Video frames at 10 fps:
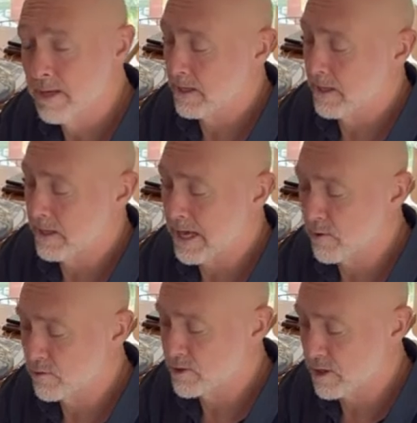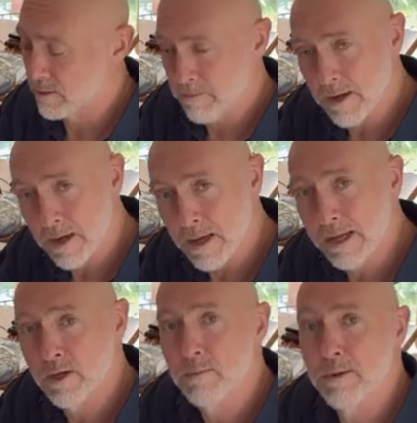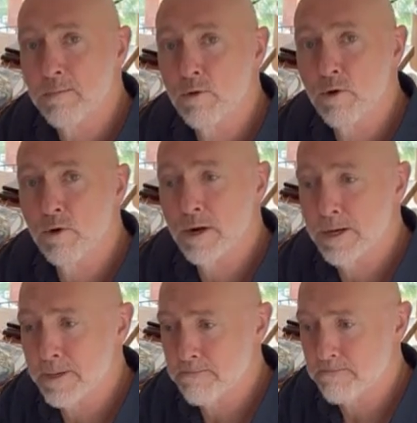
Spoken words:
and also a little bit more